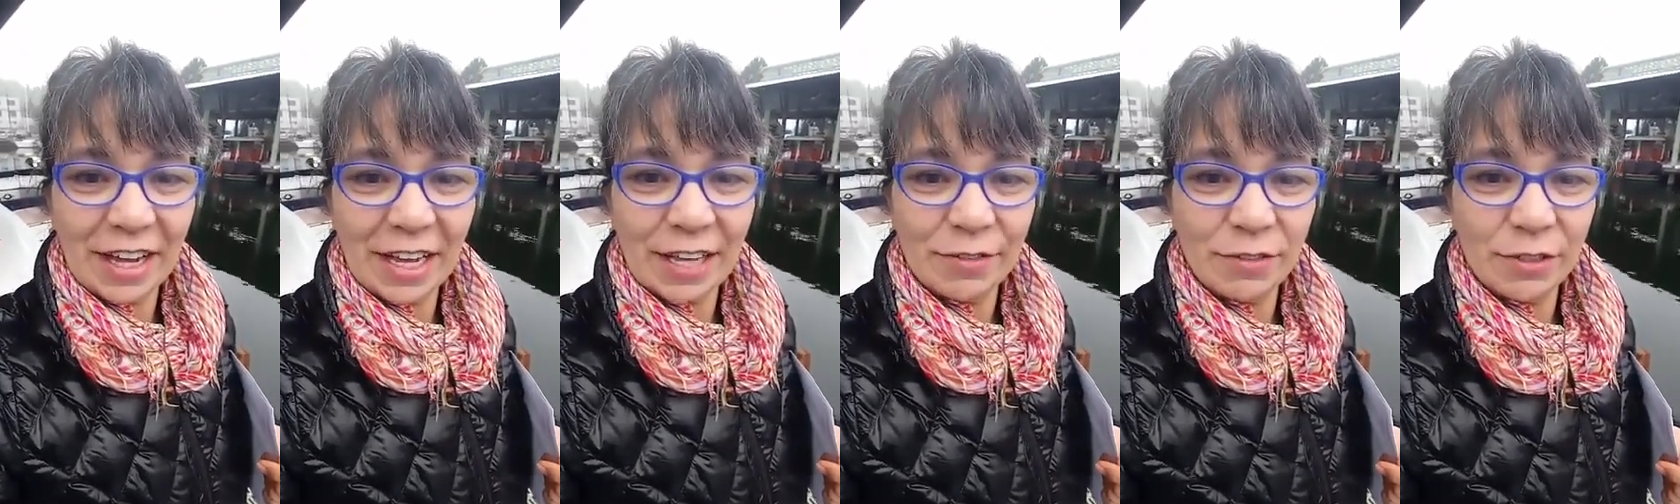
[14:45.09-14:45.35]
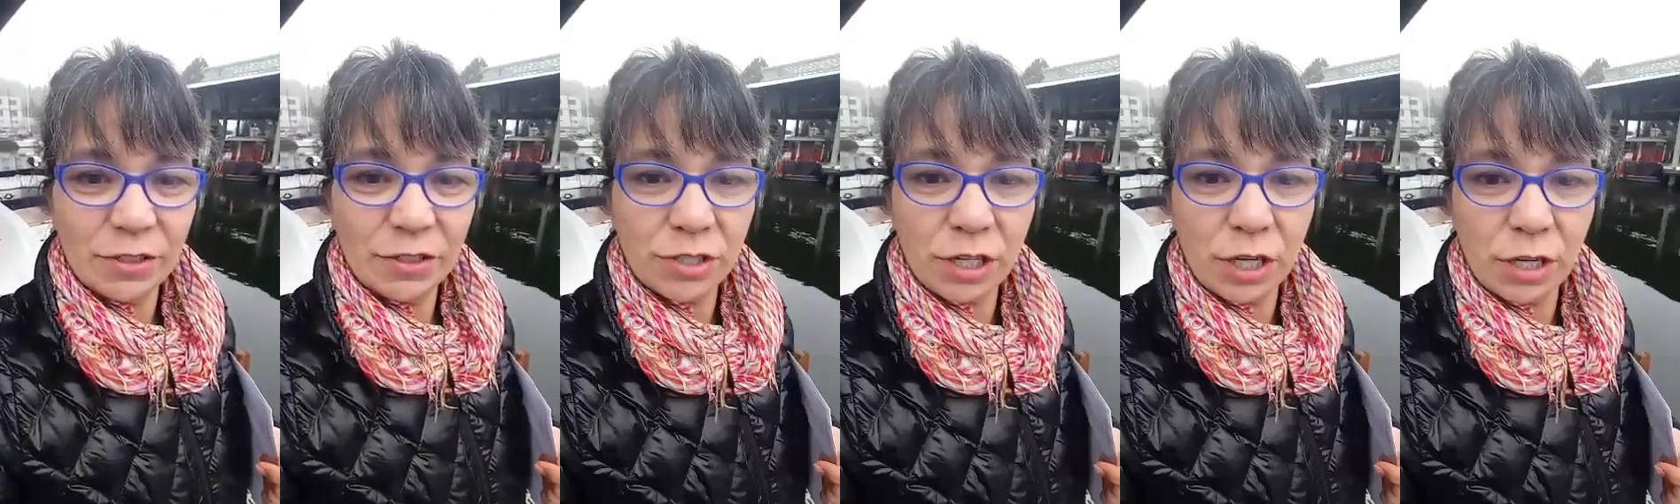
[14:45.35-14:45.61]
have
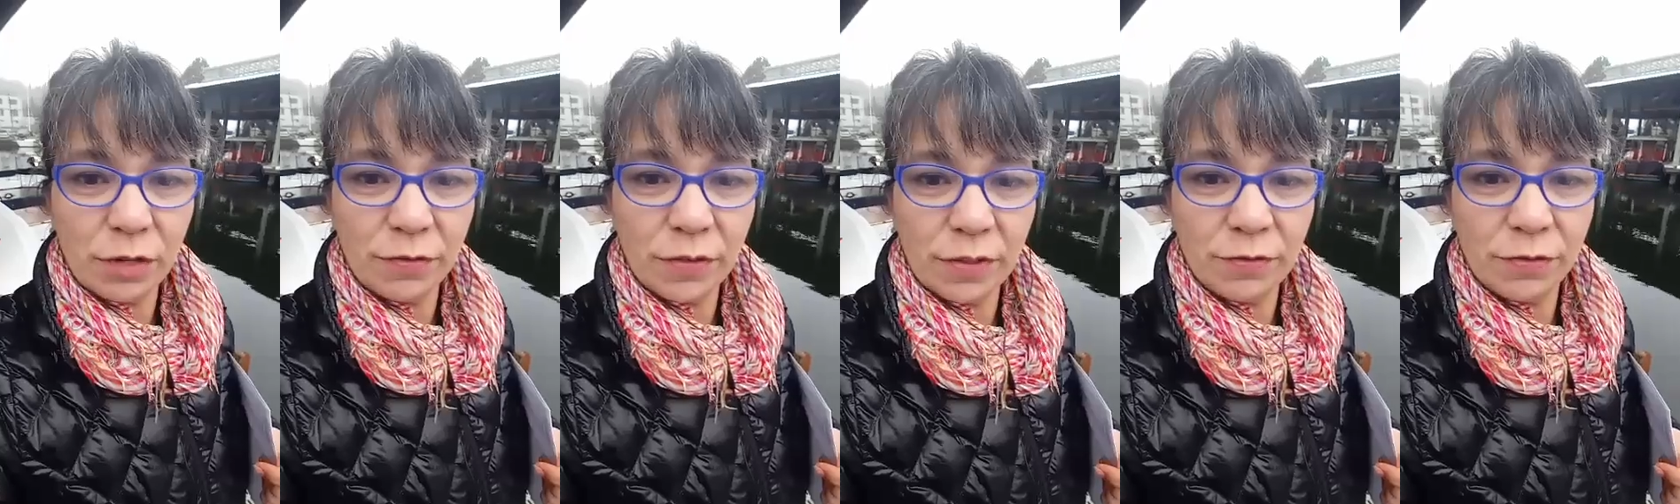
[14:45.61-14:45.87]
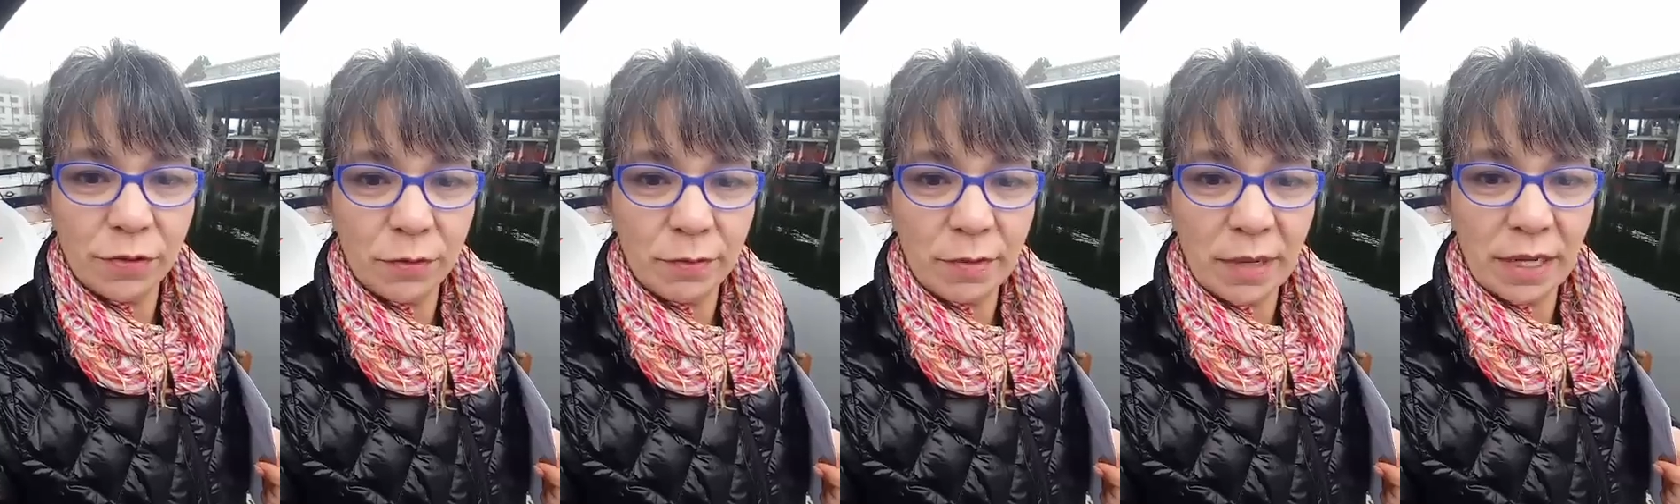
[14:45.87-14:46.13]
used COVID
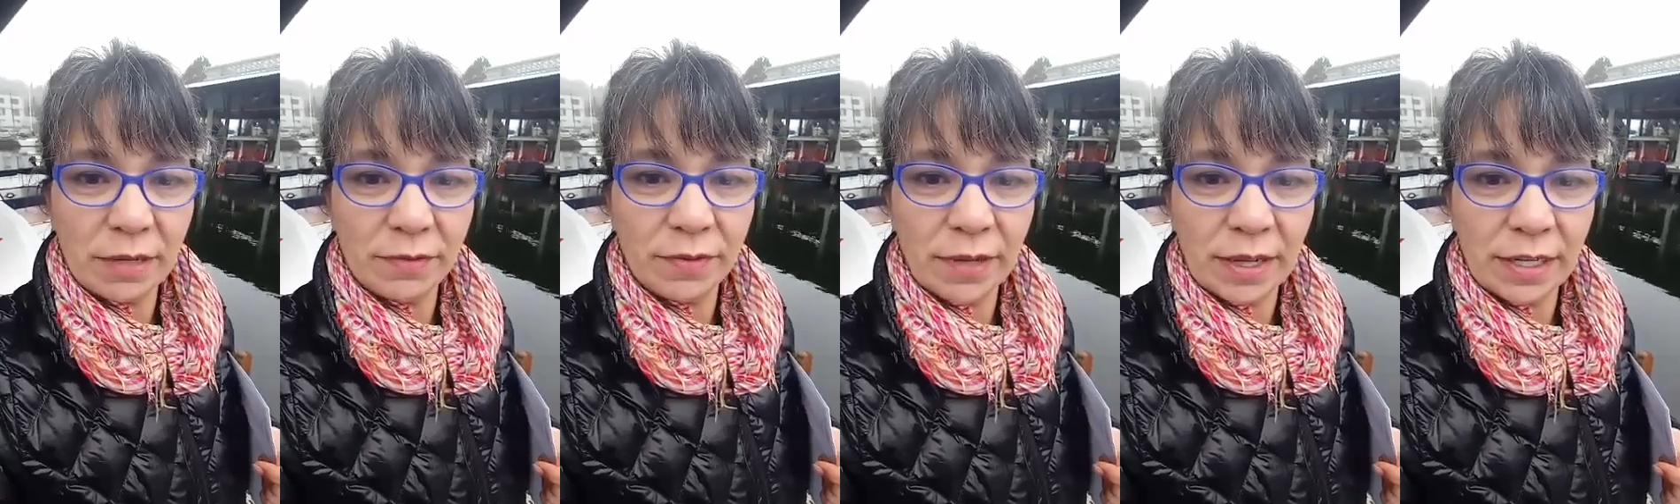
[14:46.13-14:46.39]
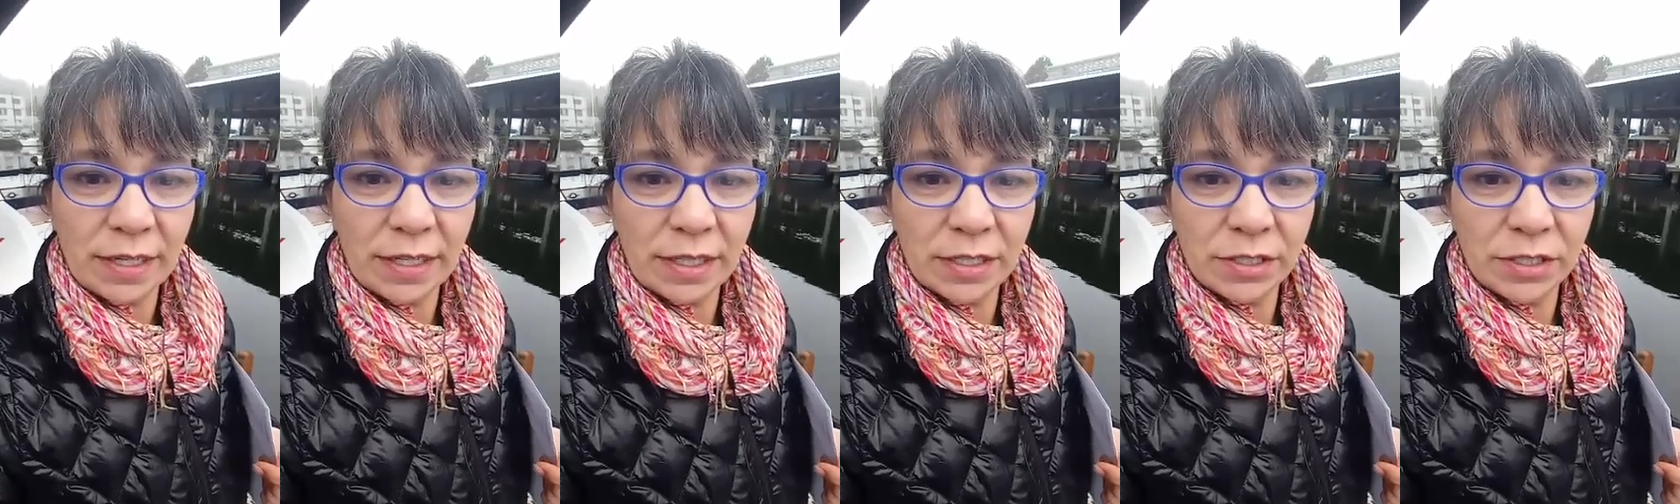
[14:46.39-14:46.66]
for my
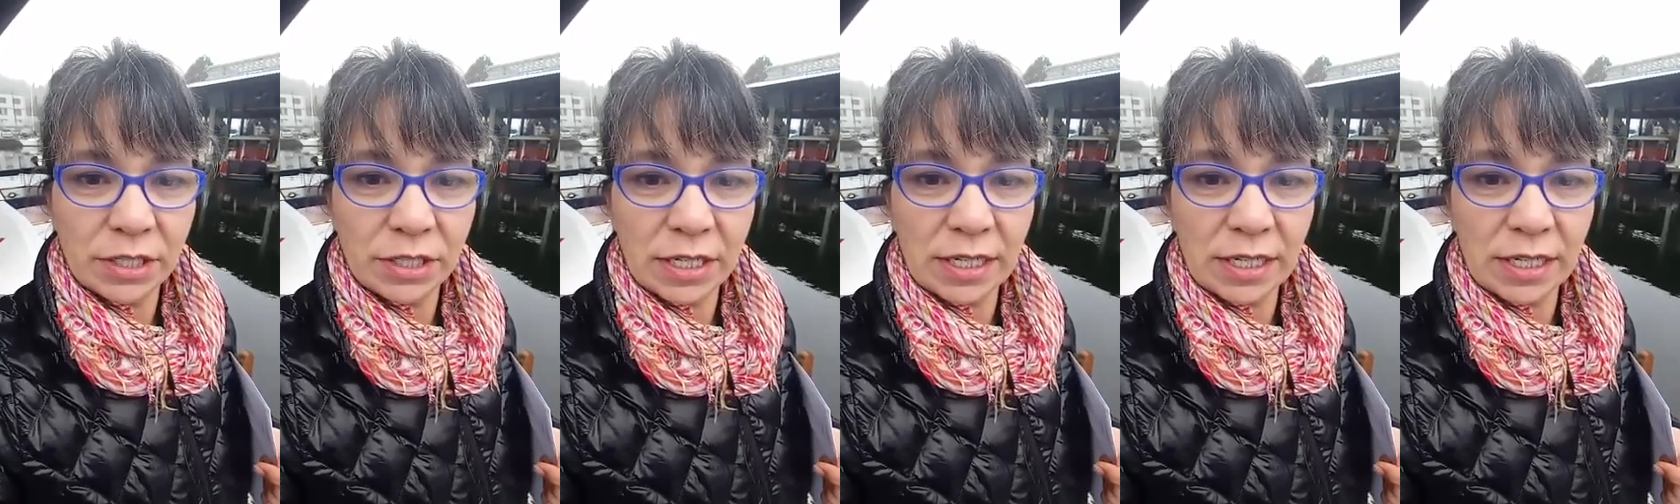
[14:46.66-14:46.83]
advantage,